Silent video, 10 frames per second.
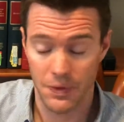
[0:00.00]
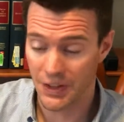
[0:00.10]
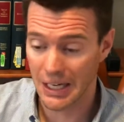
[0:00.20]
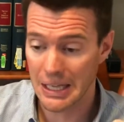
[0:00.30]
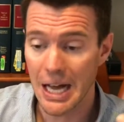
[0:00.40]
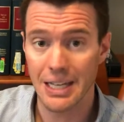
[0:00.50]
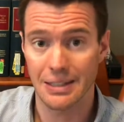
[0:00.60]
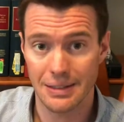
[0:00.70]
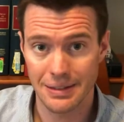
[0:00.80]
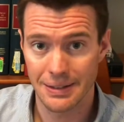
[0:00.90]
the
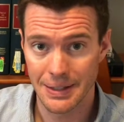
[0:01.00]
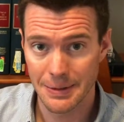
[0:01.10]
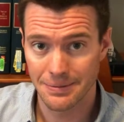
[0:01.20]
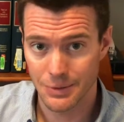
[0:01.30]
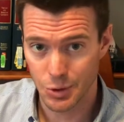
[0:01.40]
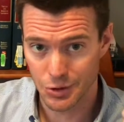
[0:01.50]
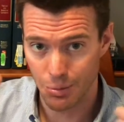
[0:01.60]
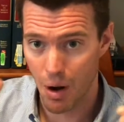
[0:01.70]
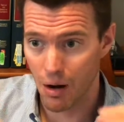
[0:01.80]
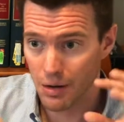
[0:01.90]
clients, your
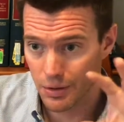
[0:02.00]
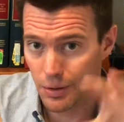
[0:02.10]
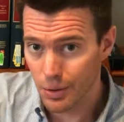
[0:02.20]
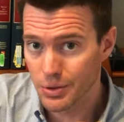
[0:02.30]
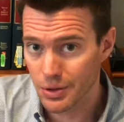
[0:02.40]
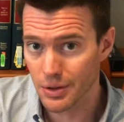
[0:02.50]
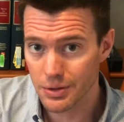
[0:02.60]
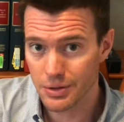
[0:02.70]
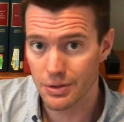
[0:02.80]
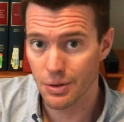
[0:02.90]
Stumari, your
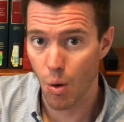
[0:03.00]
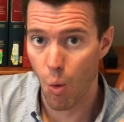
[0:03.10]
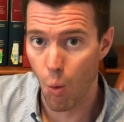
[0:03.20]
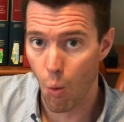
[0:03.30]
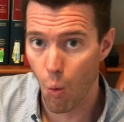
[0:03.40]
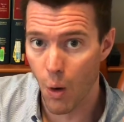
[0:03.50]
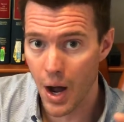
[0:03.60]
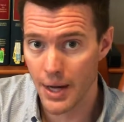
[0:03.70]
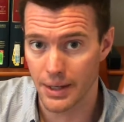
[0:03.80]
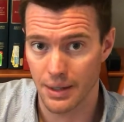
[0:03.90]
users,
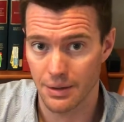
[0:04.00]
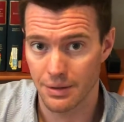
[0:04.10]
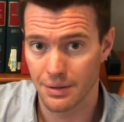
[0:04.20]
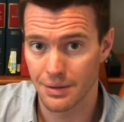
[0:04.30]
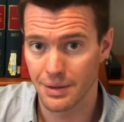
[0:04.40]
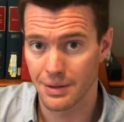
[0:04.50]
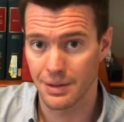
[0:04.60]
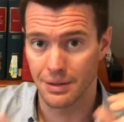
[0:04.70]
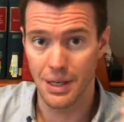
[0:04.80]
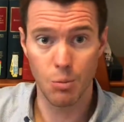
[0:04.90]
wanted it.
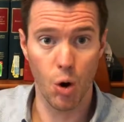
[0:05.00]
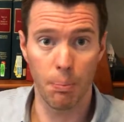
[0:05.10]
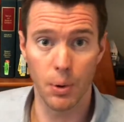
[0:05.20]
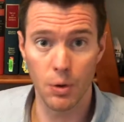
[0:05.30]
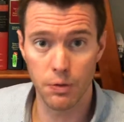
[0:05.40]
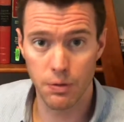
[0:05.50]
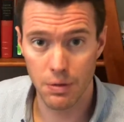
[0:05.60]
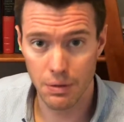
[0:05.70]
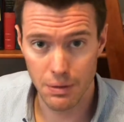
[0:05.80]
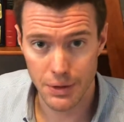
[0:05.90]
Need more proof
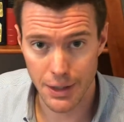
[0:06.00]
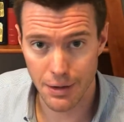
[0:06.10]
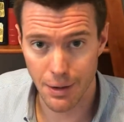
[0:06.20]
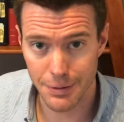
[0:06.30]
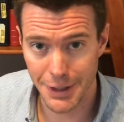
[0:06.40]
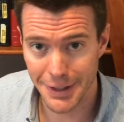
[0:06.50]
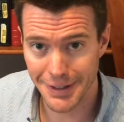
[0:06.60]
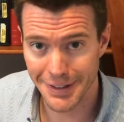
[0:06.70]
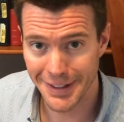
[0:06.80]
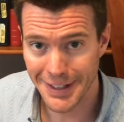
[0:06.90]
that you don't
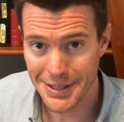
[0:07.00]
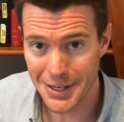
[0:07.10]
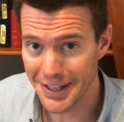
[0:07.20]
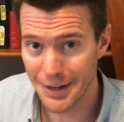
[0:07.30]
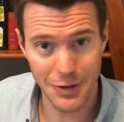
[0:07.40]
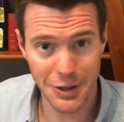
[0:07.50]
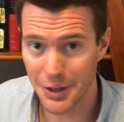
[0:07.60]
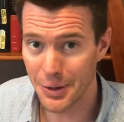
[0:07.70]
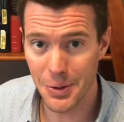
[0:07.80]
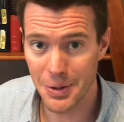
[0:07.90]
need to even
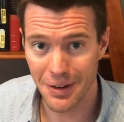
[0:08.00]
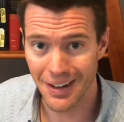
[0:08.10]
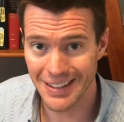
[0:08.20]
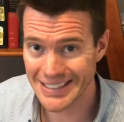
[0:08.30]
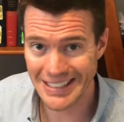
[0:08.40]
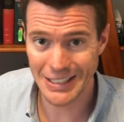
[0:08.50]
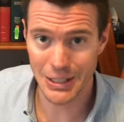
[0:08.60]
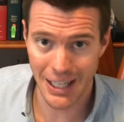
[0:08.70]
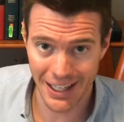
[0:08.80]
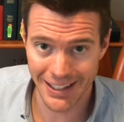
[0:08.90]
code a single
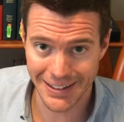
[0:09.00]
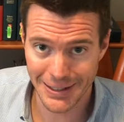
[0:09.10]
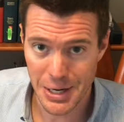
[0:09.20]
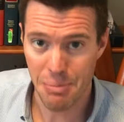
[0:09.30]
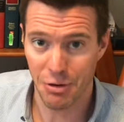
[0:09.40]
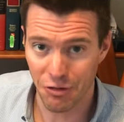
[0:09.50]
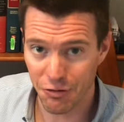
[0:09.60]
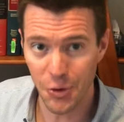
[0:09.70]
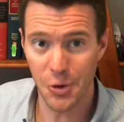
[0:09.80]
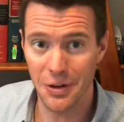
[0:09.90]
line
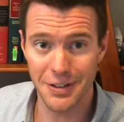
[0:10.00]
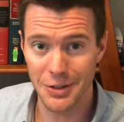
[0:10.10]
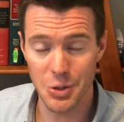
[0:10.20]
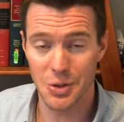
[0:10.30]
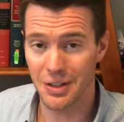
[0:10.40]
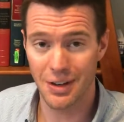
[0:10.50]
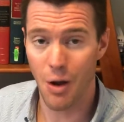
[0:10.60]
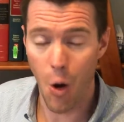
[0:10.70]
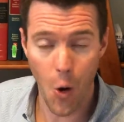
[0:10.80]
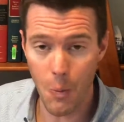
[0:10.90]
before you can
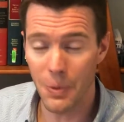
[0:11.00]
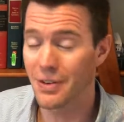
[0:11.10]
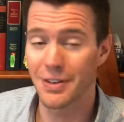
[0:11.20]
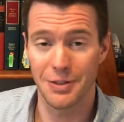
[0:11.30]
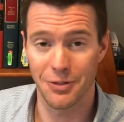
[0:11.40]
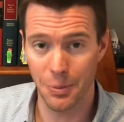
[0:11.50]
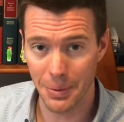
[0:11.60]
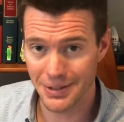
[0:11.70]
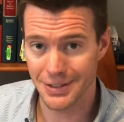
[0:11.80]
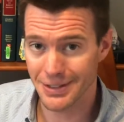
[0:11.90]
open for
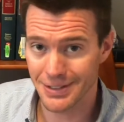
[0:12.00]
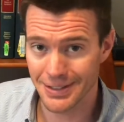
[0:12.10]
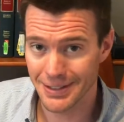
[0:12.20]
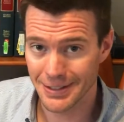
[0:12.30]
business?